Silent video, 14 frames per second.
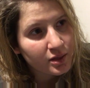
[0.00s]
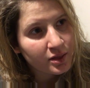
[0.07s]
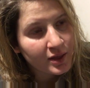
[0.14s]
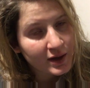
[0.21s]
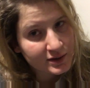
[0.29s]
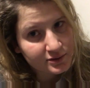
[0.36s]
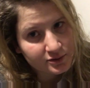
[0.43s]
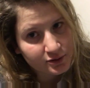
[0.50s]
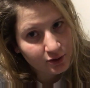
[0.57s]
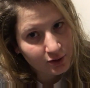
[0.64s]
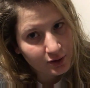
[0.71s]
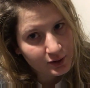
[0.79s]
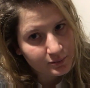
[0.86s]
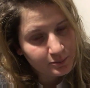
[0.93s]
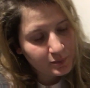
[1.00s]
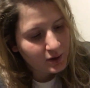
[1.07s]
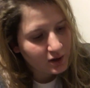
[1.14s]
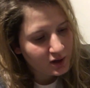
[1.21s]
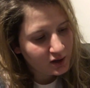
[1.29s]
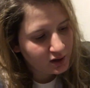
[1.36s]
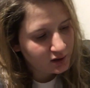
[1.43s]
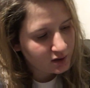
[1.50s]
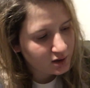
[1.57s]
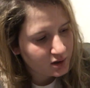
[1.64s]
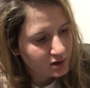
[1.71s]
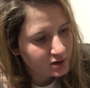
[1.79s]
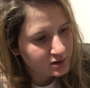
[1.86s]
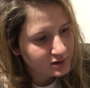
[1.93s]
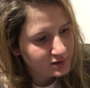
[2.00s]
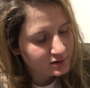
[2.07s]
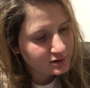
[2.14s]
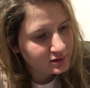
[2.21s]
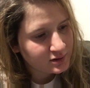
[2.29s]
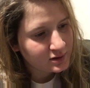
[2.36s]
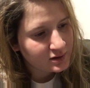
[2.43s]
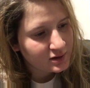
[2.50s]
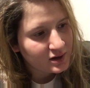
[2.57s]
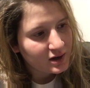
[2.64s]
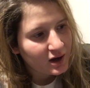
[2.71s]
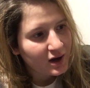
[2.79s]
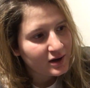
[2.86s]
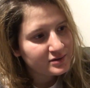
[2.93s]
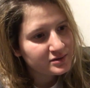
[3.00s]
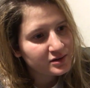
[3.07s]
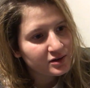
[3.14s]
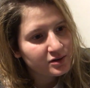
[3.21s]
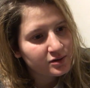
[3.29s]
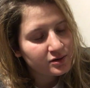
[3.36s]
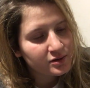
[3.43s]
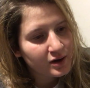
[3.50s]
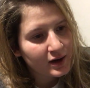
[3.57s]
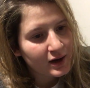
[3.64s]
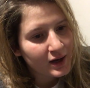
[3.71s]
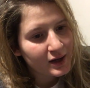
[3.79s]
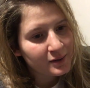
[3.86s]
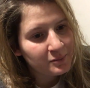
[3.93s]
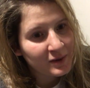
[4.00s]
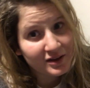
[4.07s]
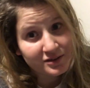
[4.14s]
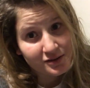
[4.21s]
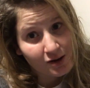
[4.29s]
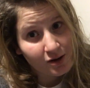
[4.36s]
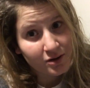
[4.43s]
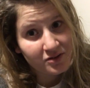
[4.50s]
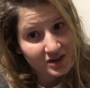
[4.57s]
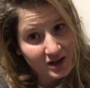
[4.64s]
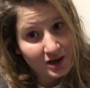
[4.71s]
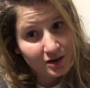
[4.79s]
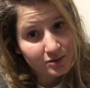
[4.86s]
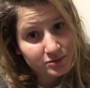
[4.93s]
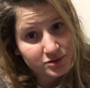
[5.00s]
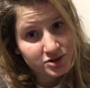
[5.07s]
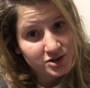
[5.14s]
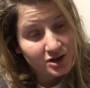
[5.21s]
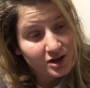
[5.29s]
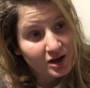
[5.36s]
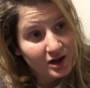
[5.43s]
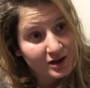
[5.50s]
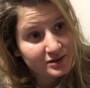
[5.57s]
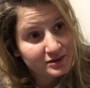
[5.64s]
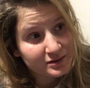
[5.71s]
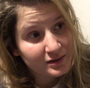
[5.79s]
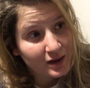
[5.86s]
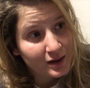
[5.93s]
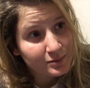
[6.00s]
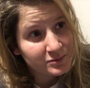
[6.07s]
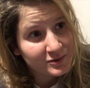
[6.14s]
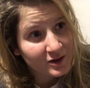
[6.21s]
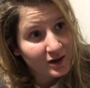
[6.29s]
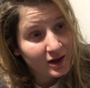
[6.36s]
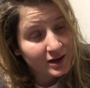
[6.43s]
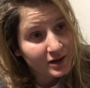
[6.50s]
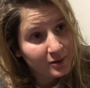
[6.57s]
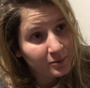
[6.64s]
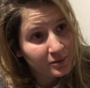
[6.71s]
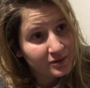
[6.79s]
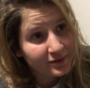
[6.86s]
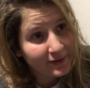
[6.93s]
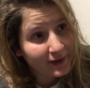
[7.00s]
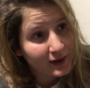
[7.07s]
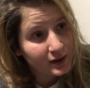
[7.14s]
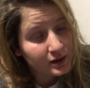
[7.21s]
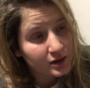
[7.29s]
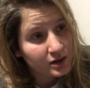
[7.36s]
that's good, but I still had a mess on the couch. I slept and it was like